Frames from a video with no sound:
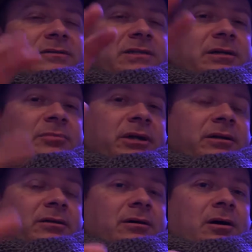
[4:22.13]
set up like
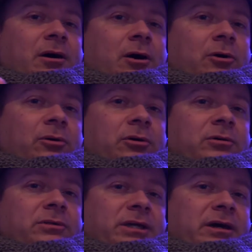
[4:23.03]
an
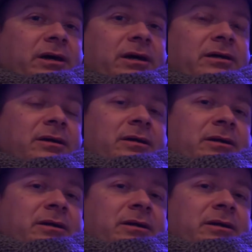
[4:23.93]
RODI